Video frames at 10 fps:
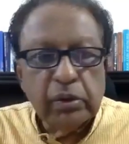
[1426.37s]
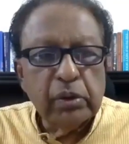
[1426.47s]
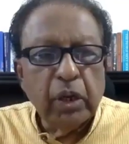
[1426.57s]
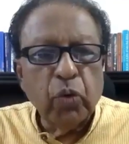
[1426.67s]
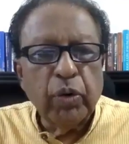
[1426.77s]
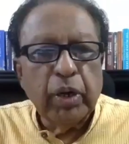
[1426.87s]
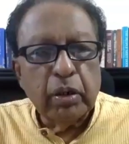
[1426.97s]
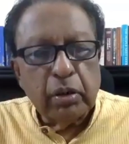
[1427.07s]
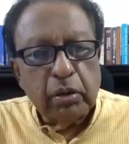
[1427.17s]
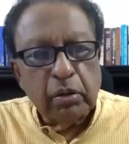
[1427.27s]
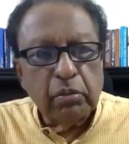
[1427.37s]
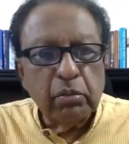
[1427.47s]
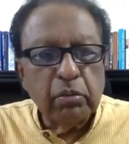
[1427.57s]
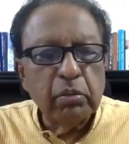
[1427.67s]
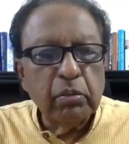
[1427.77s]
there were
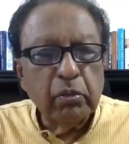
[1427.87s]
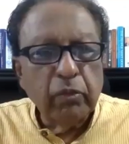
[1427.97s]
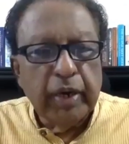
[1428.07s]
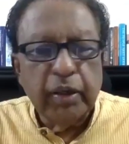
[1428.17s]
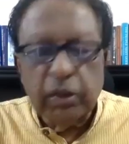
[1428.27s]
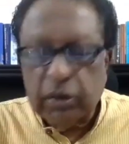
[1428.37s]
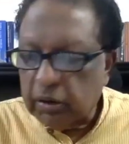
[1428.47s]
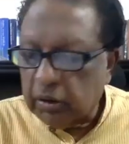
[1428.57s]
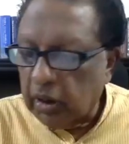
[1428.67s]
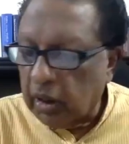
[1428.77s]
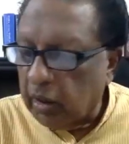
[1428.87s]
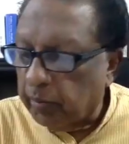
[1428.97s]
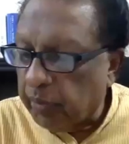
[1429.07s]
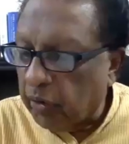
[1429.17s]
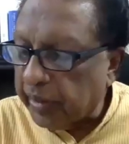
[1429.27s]
various uh,
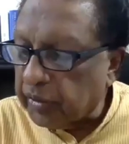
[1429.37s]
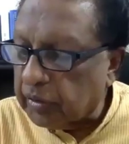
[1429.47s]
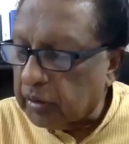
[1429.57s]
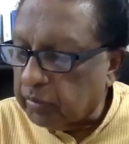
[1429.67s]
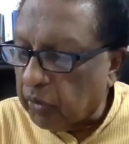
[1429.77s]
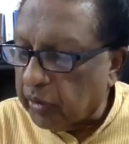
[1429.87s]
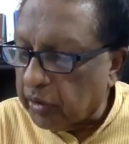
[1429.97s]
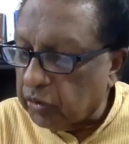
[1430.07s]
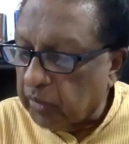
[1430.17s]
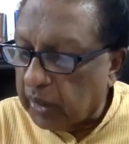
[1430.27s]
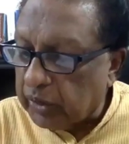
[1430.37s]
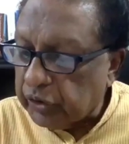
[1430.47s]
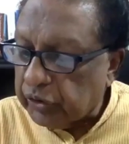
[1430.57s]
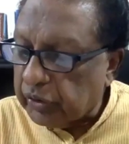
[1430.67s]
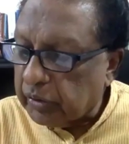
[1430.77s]
protests, protest
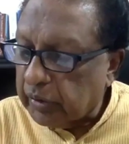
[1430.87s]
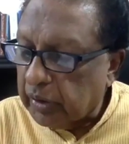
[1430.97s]
marches.